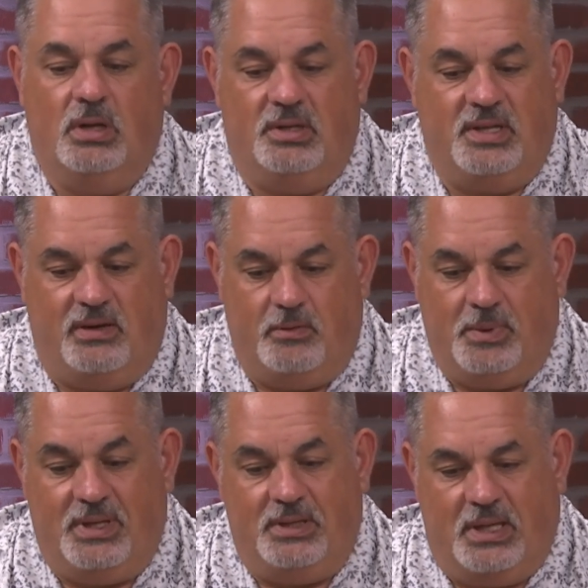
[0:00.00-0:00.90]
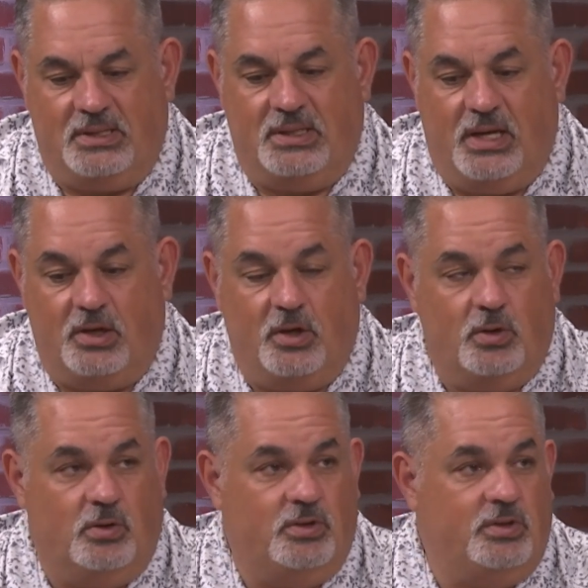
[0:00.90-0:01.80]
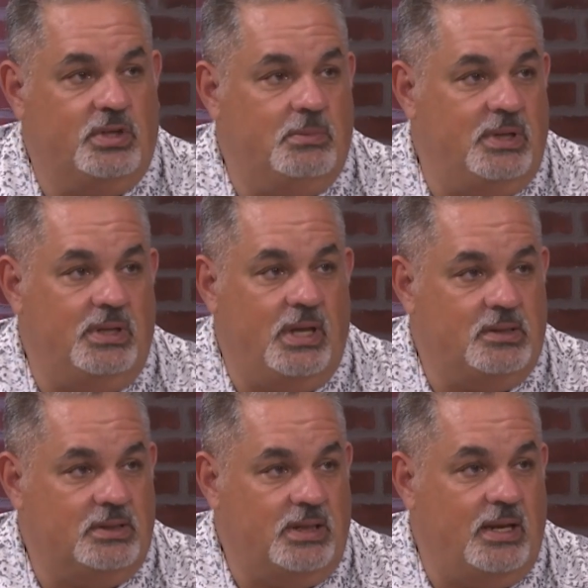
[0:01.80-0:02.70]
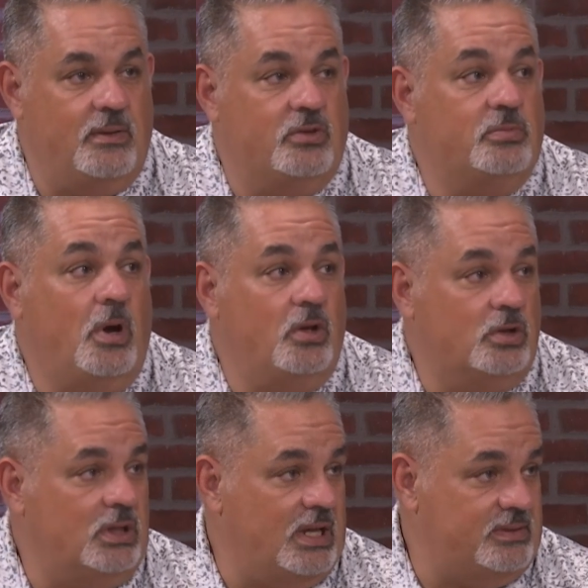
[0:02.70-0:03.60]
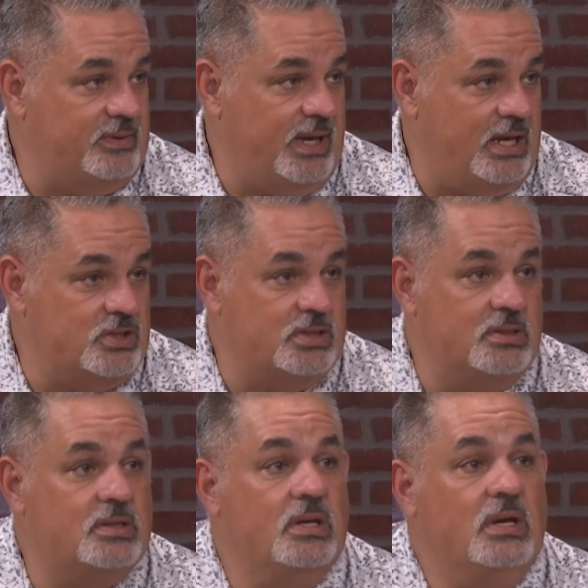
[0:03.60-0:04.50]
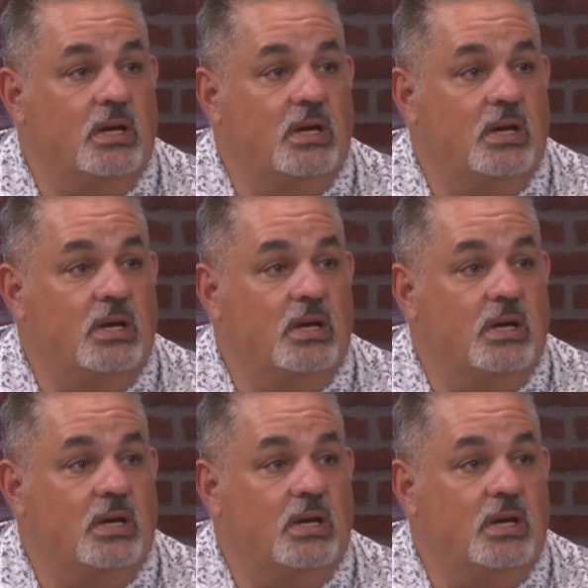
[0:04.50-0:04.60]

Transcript: instead of it being designated girls, it's going to be designated the smaller classifications. Mm.